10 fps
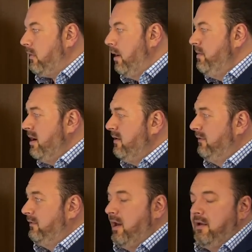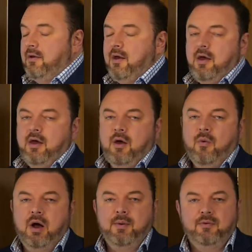We don't understand
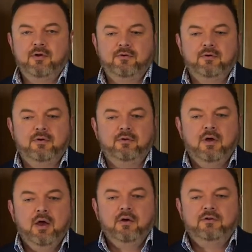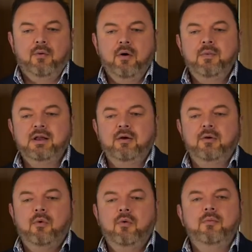why people don't do this. So what
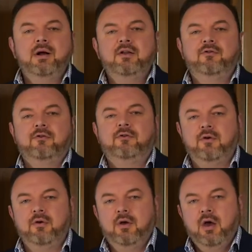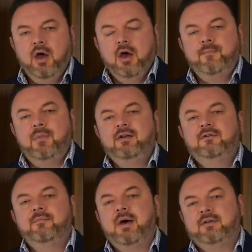will money do to you?
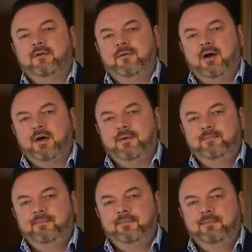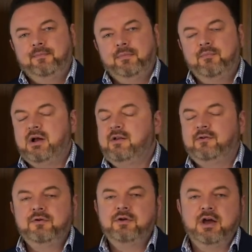Money's a magnifier. Money
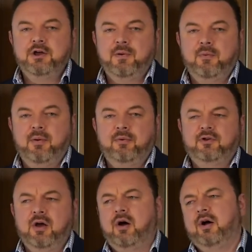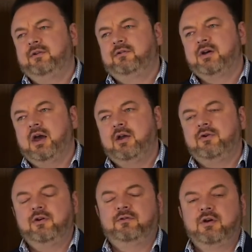doesn't change people. People say, oh, he's
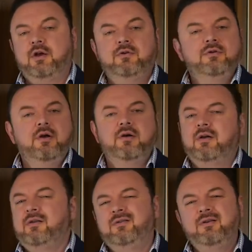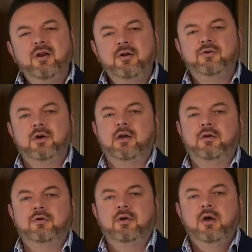changed, she's changed. No, you don't
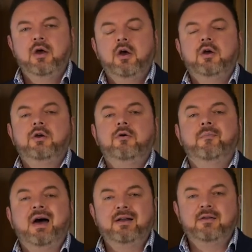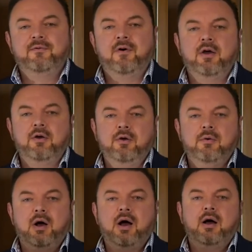change. You magnify who
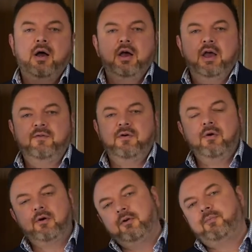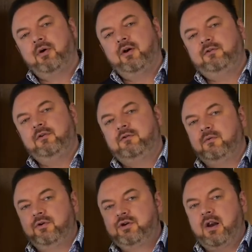you are. If you're a good person
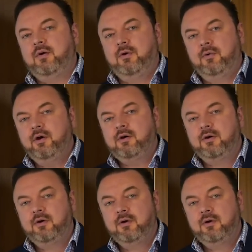doing charity work,